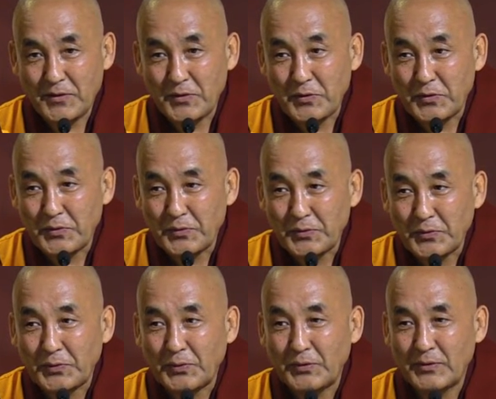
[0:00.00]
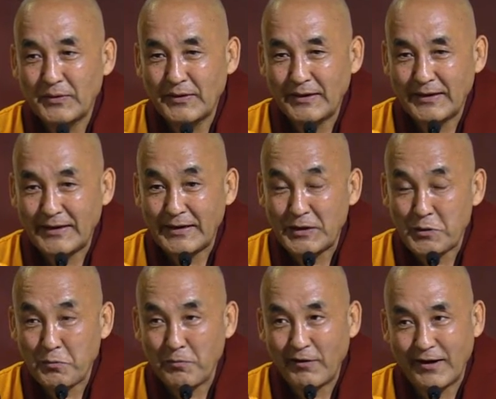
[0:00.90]
you
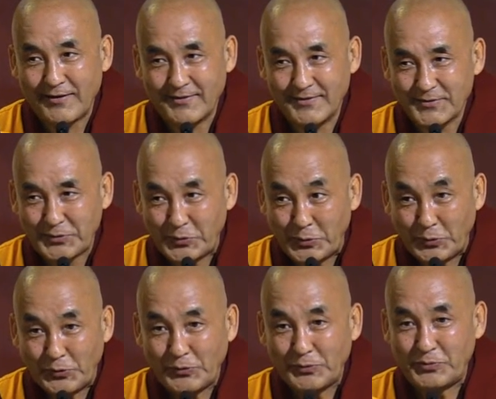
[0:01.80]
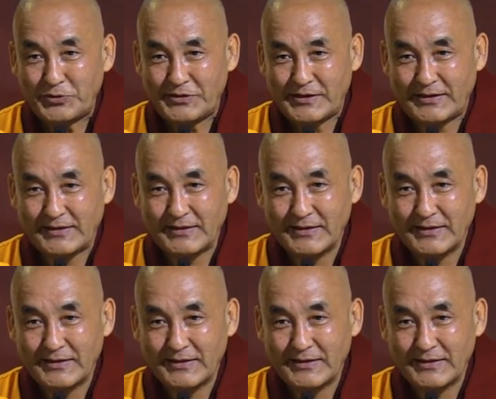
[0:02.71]
invite Guru Rinpoche,